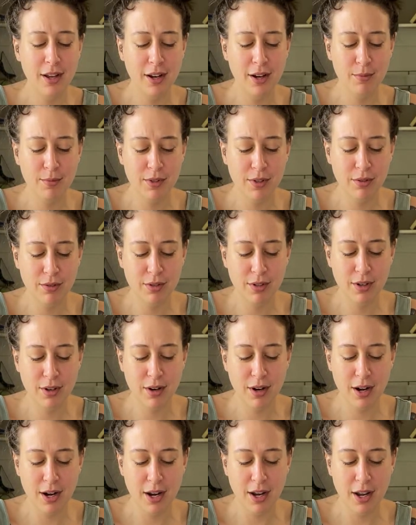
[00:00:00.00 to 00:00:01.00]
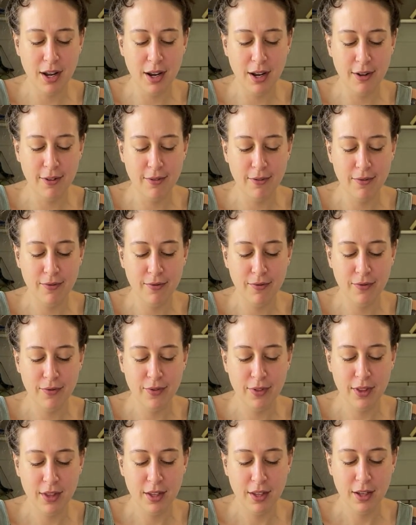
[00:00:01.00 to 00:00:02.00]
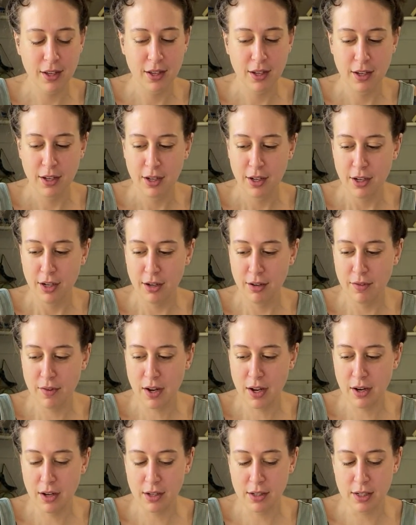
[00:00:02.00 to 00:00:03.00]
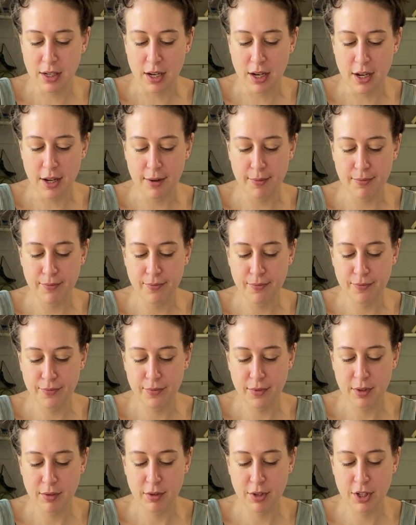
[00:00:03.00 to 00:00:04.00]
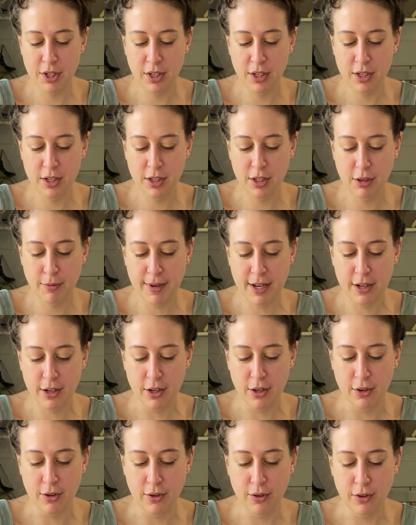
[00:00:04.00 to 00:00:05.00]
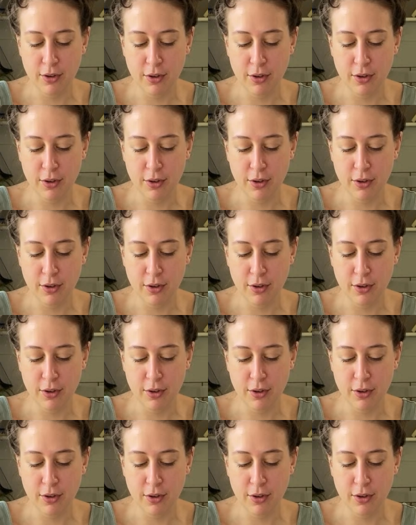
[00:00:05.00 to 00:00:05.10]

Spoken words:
I'm so sorry. You're right on time. We're chilling until about noon.